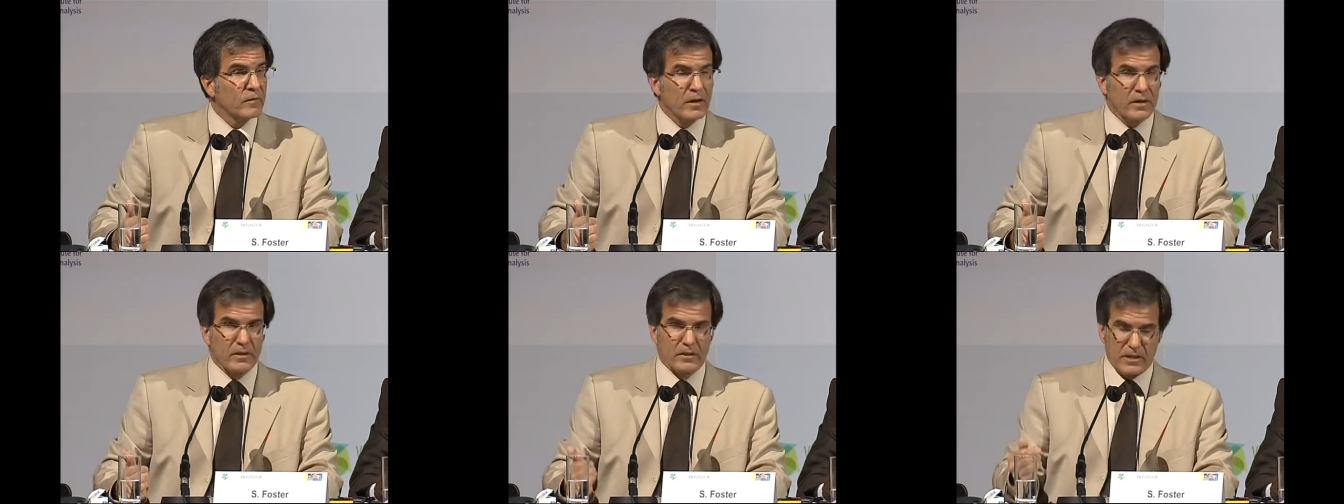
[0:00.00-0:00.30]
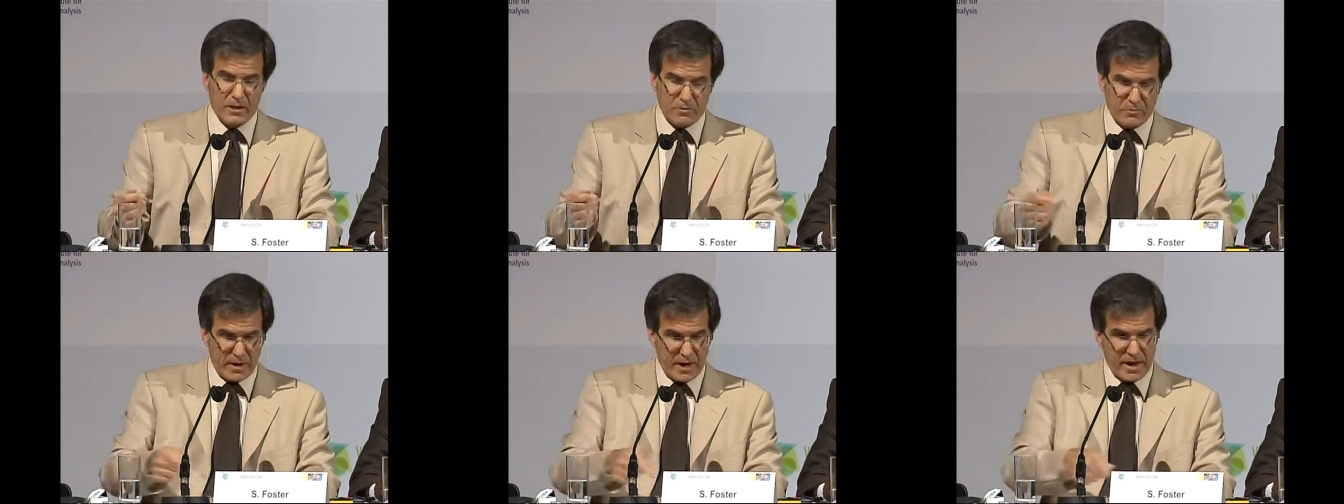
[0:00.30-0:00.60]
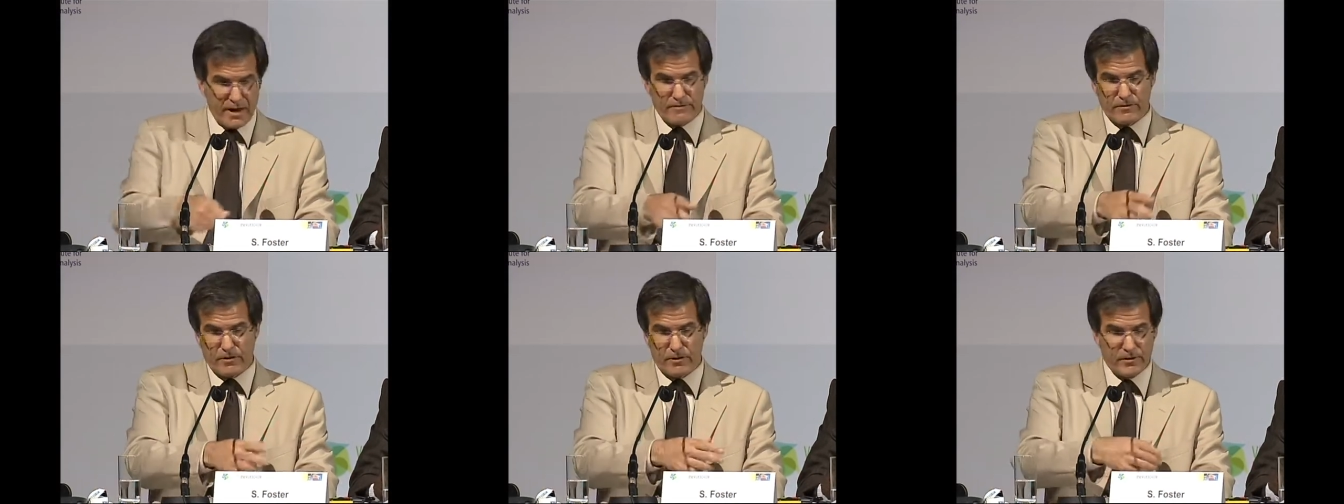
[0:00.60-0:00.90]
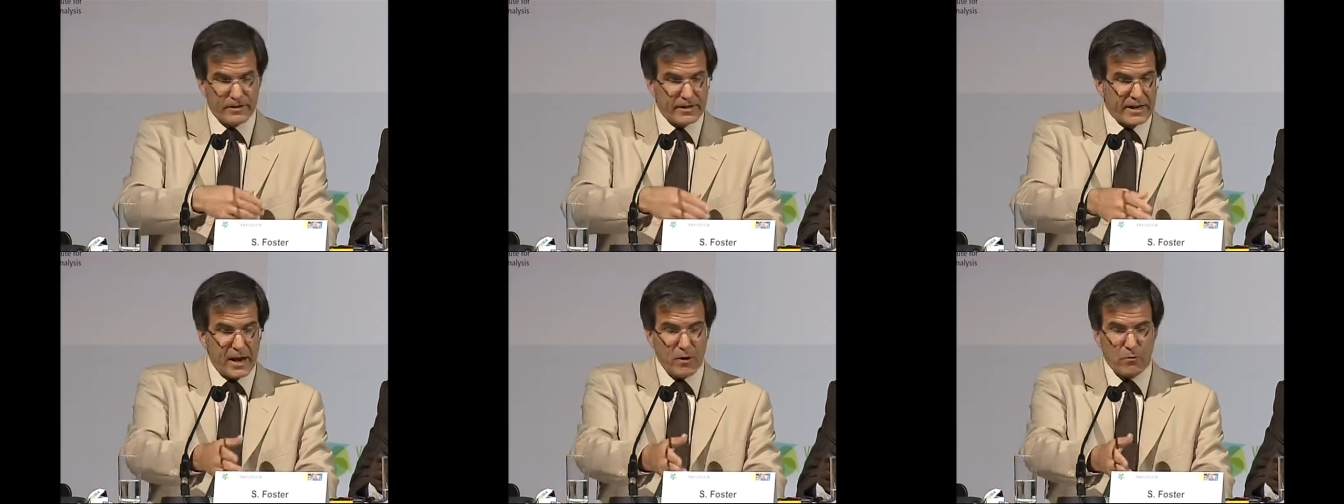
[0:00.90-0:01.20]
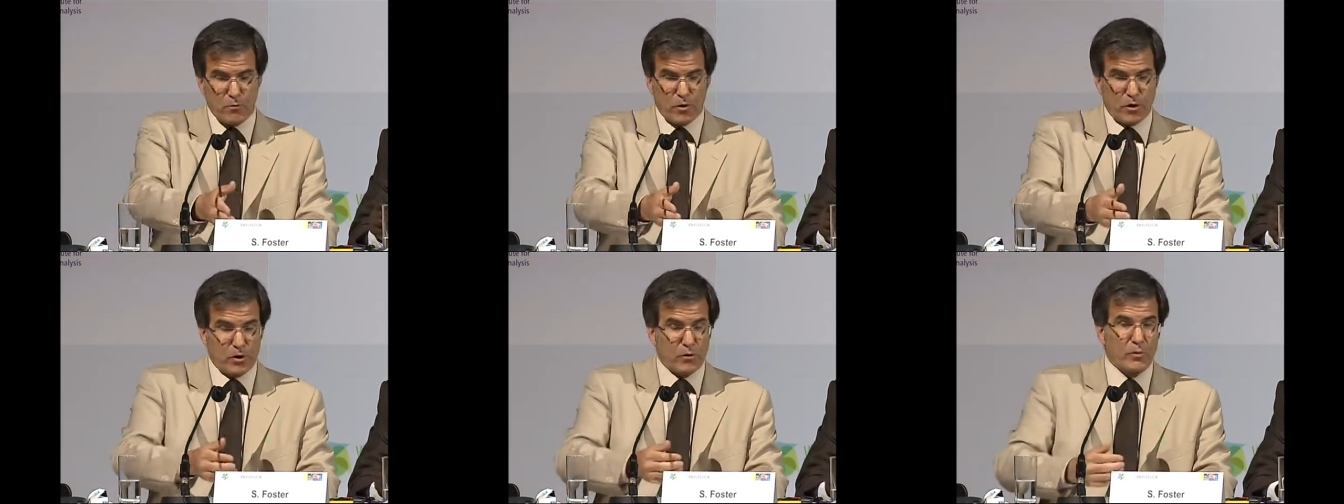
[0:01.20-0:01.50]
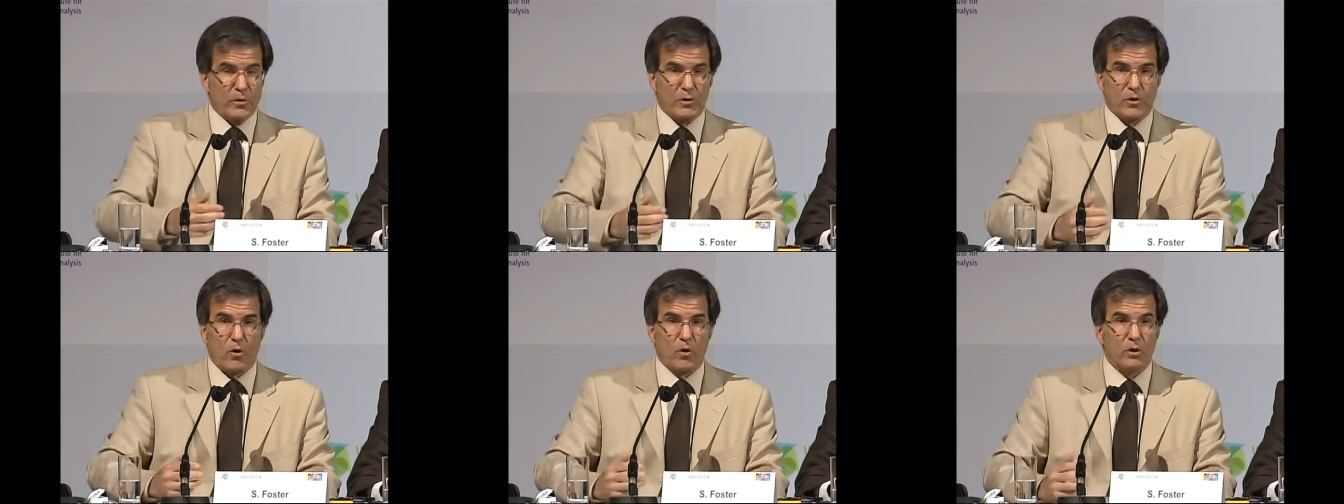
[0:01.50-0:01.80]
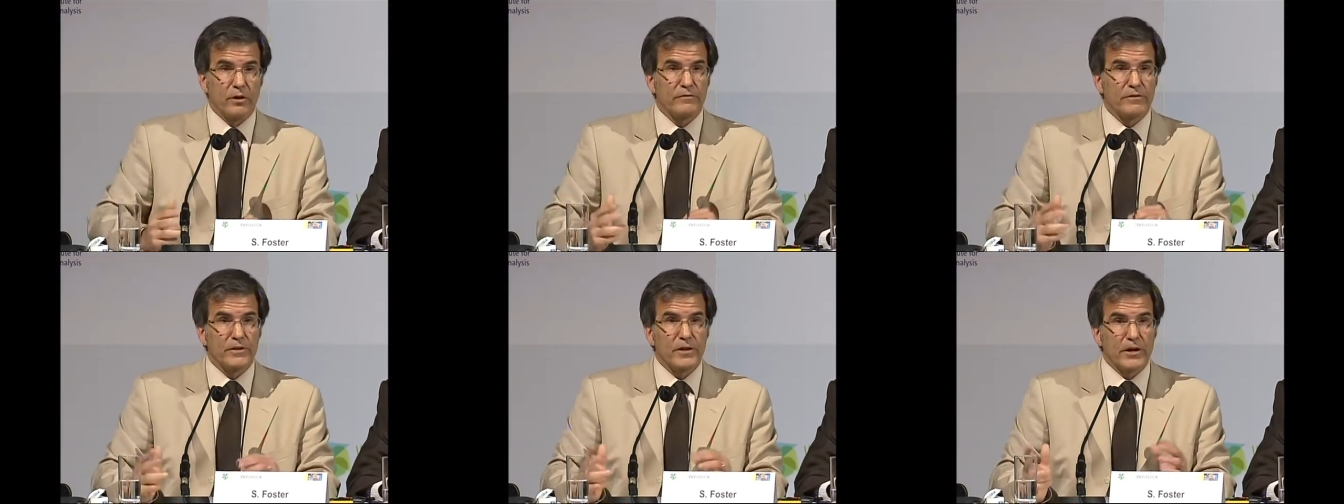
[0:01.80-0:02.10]
then we have our network with all
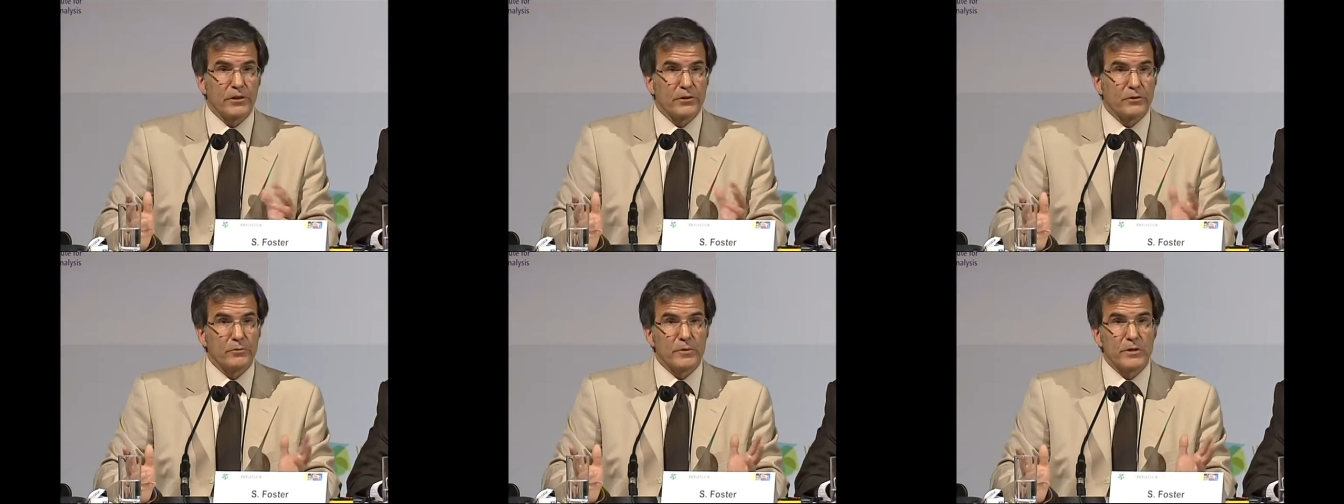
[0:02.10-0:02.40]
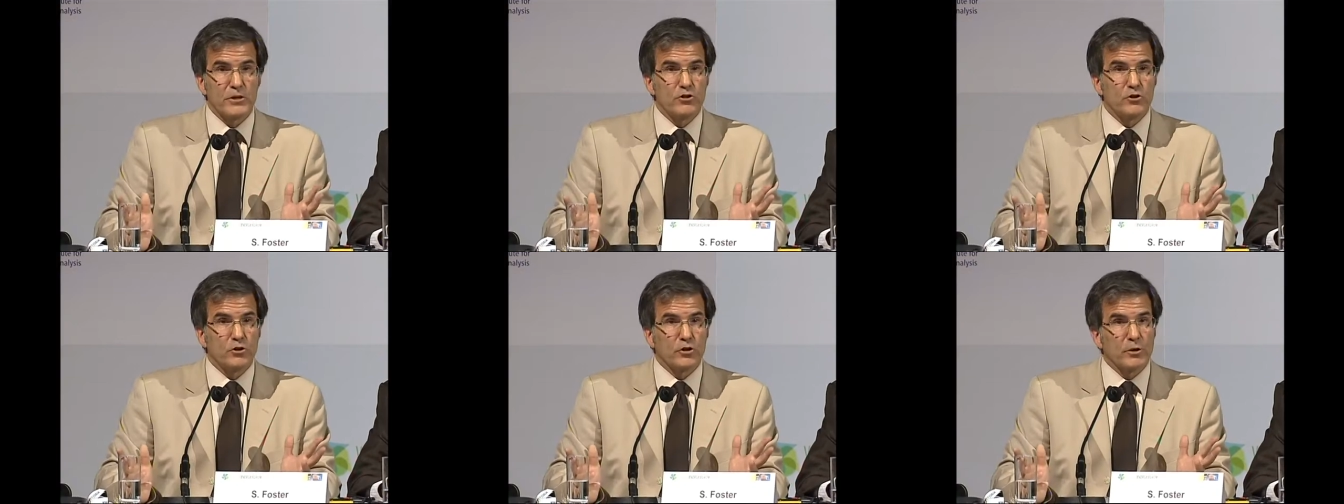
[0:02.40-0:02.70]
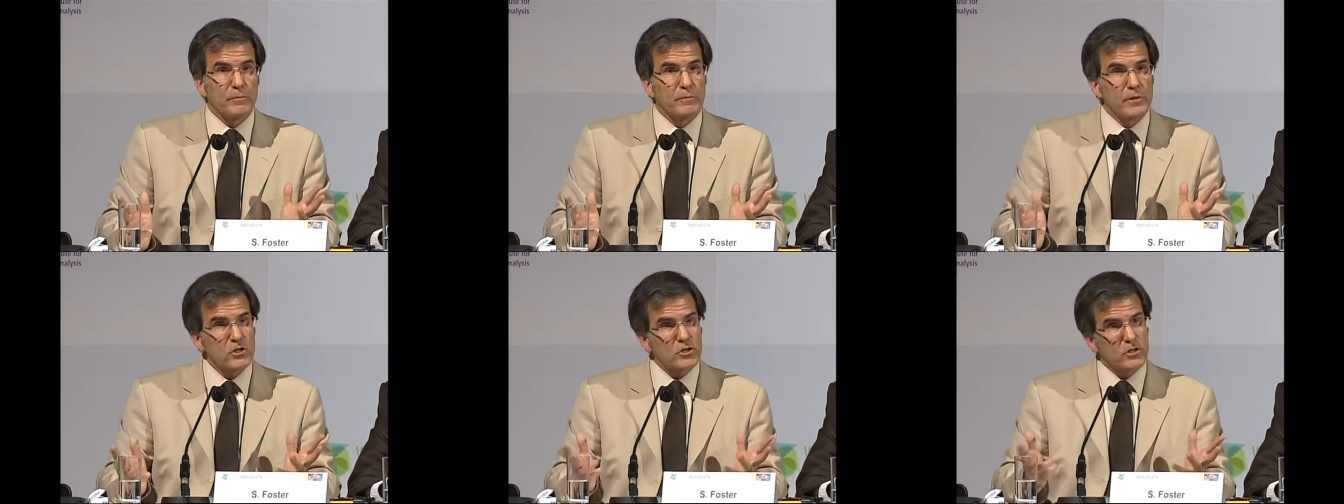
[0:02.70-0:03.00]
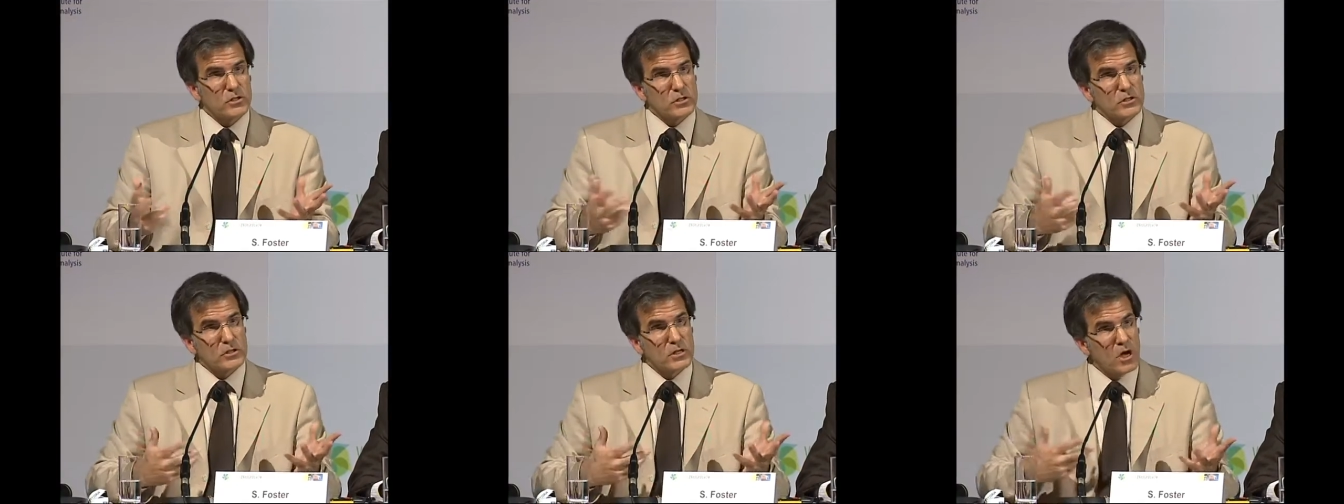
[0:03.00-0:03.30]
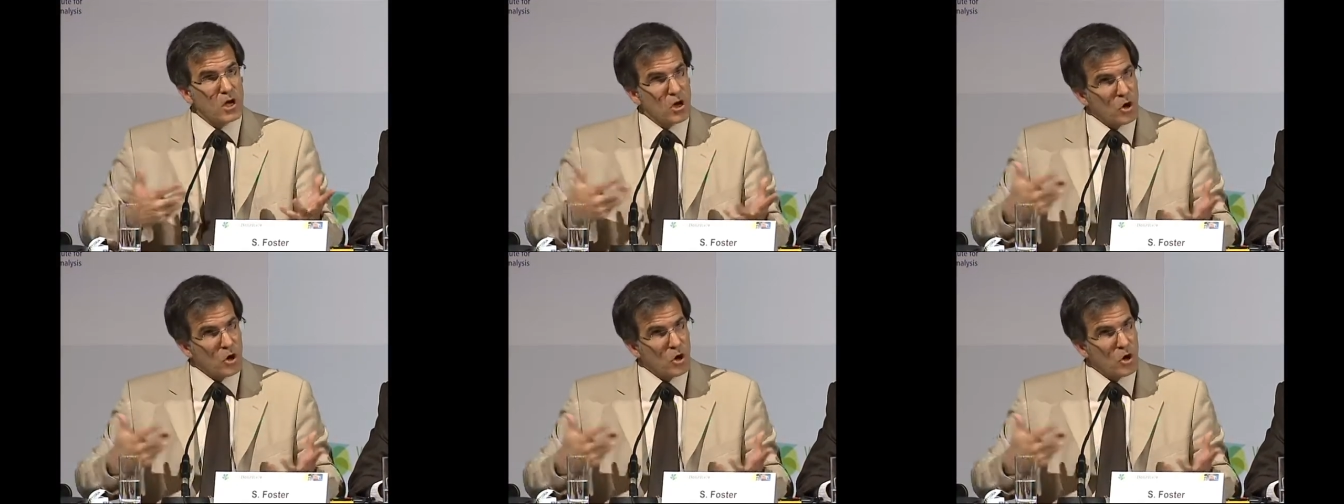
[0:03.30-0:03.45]
of the other regional commissions.